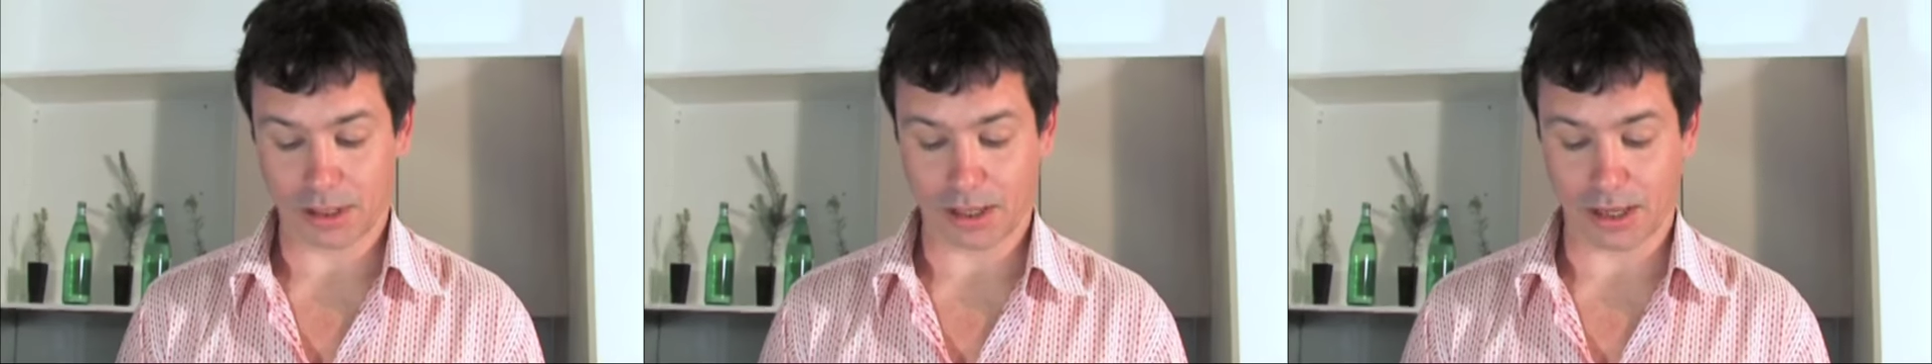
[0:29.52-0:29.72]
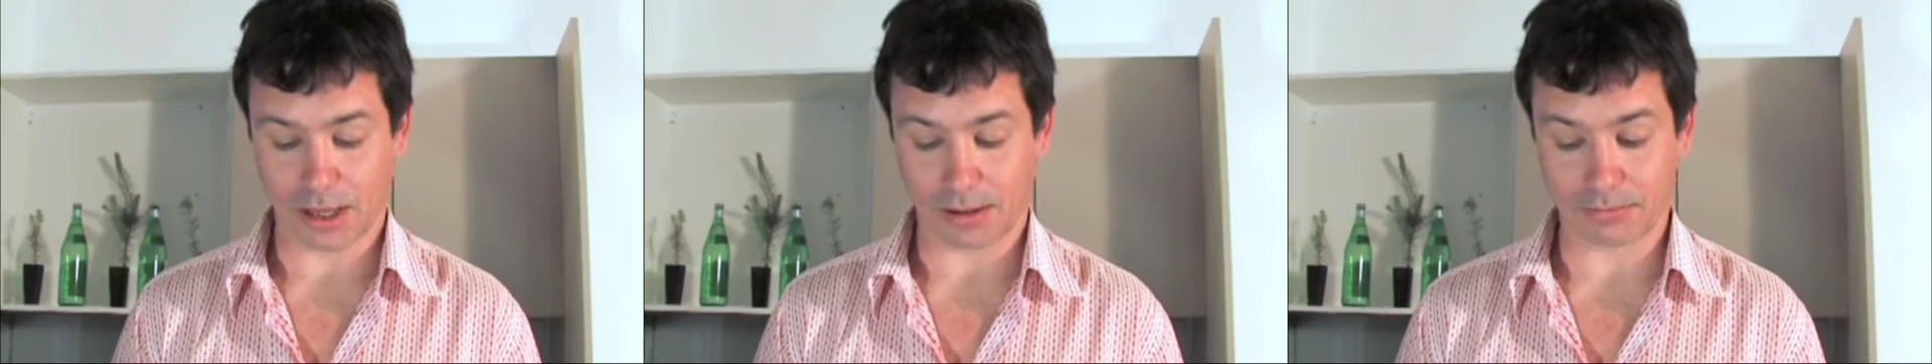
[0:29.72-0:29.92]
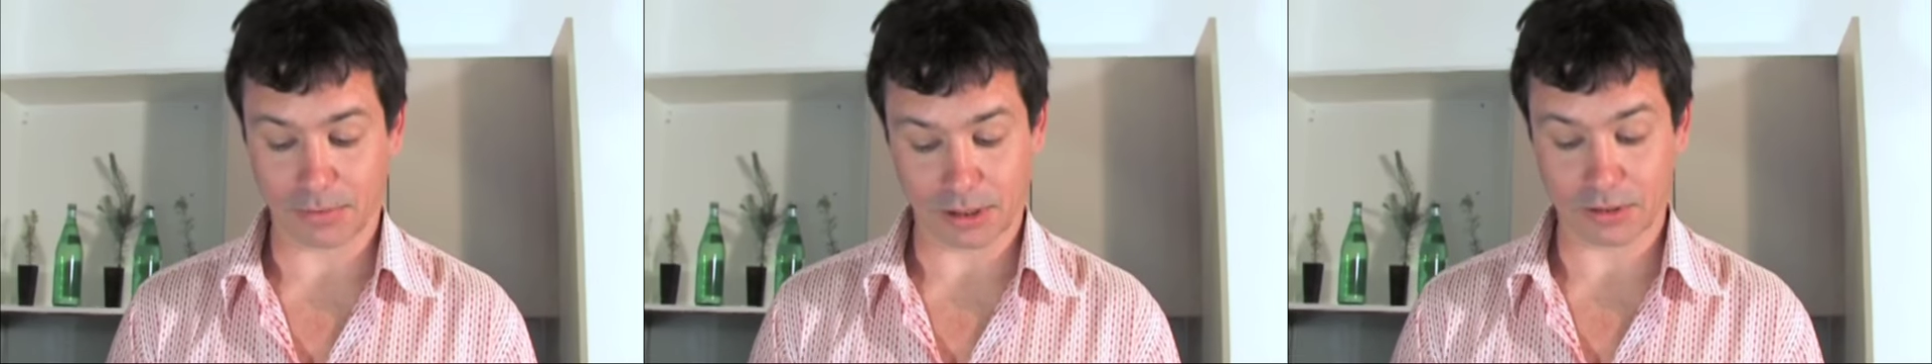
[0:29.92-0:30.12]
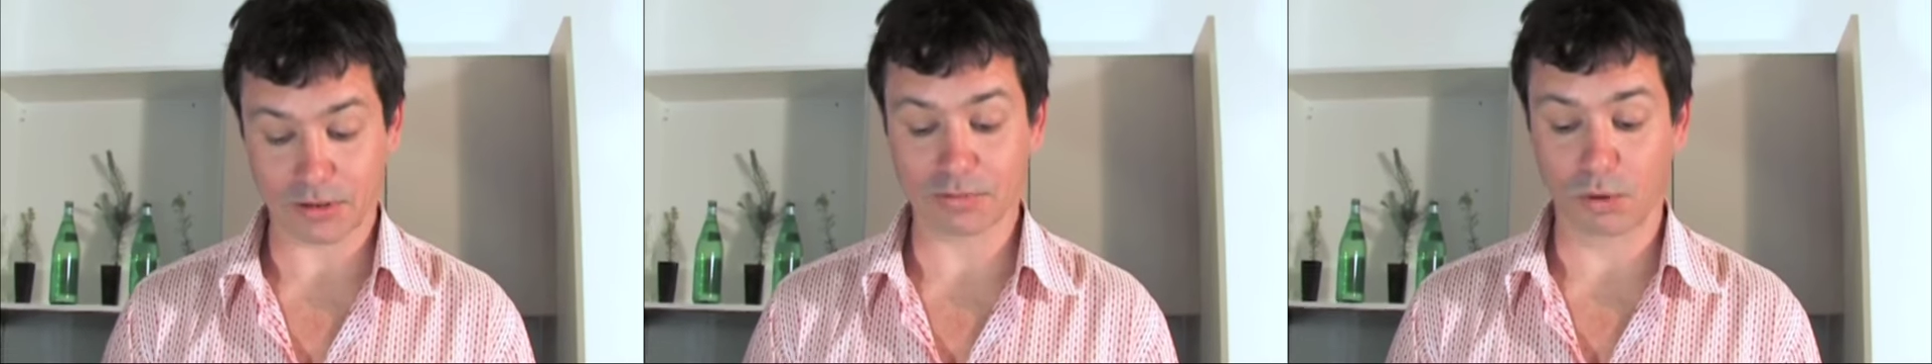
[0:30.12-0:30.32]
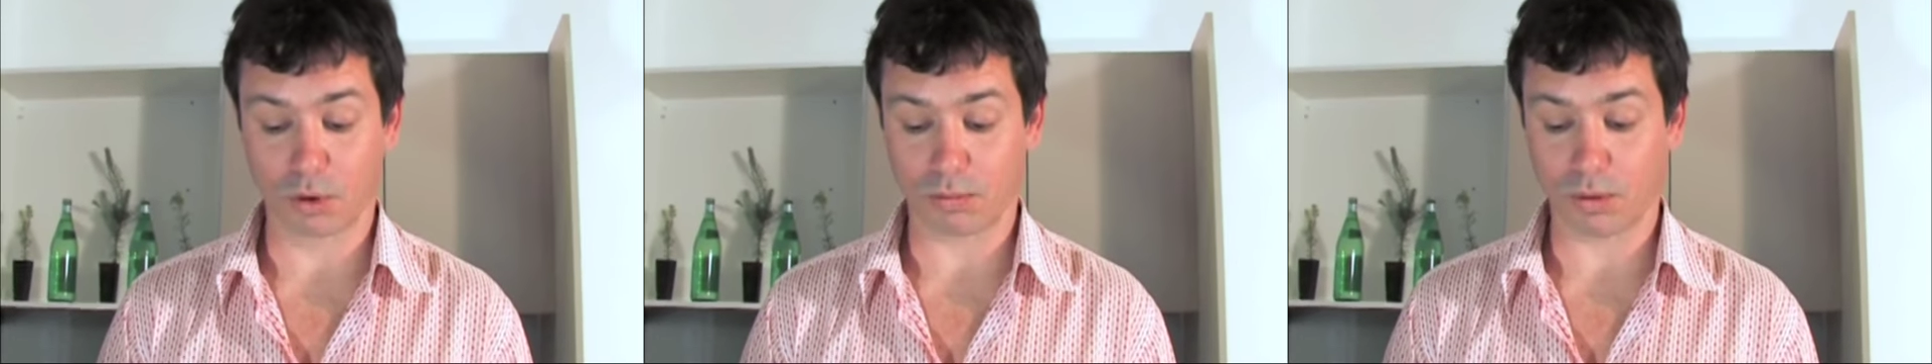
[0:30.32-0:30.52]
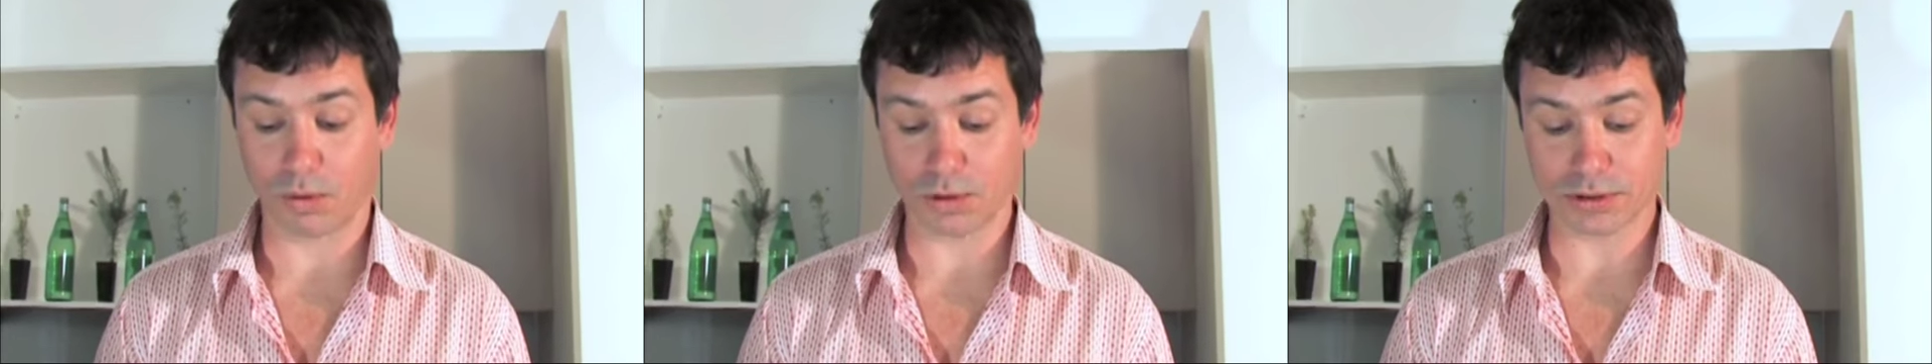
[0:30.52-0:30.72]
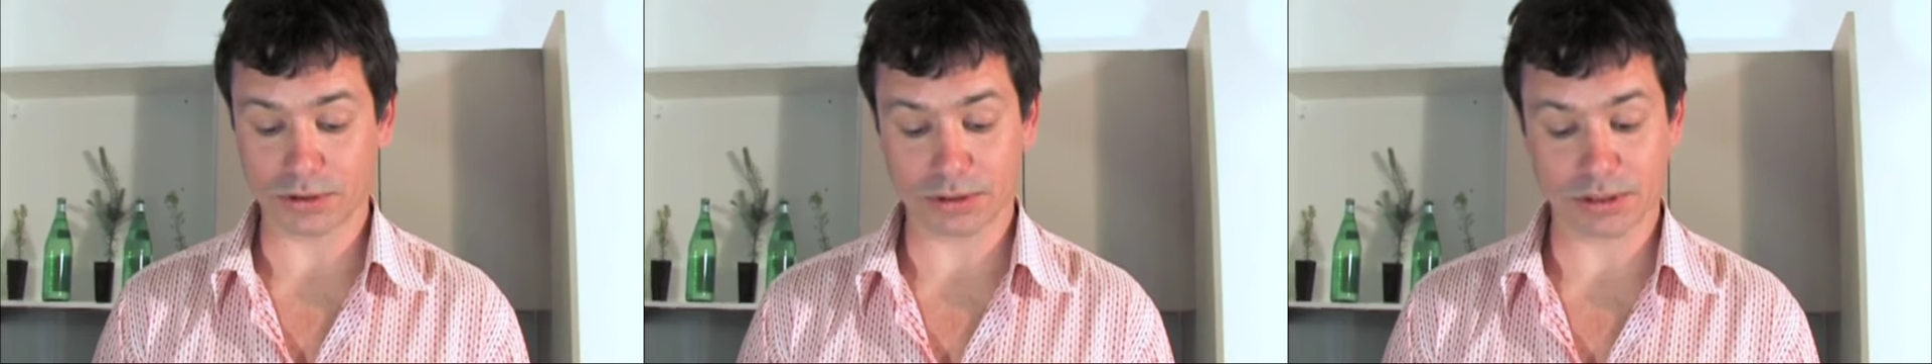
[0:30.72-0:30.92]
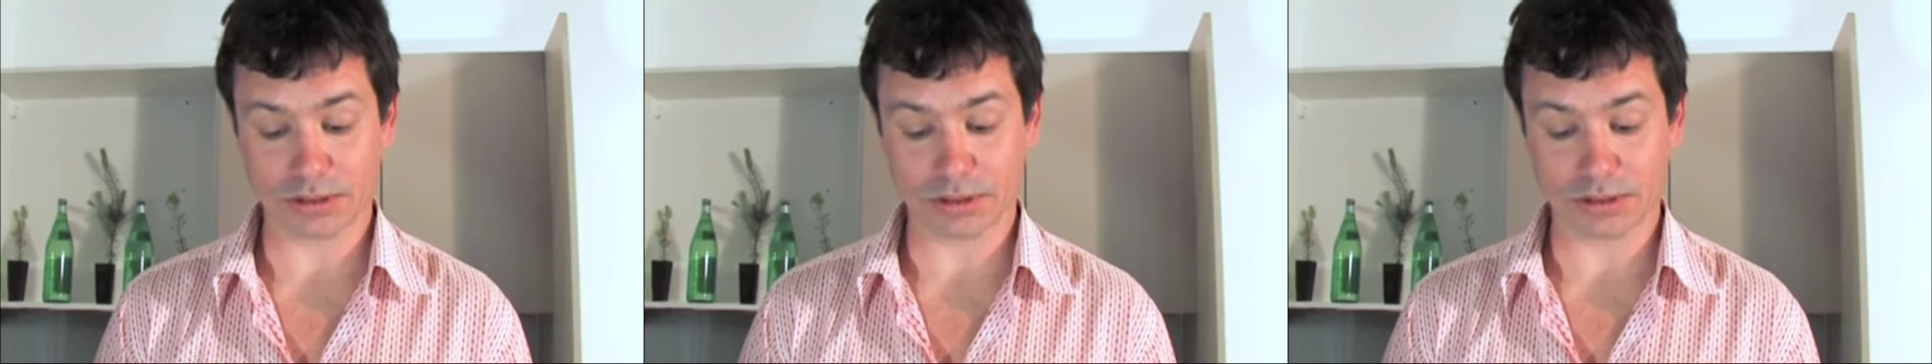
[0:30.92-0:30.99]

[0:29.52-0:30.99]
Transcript: and small portions,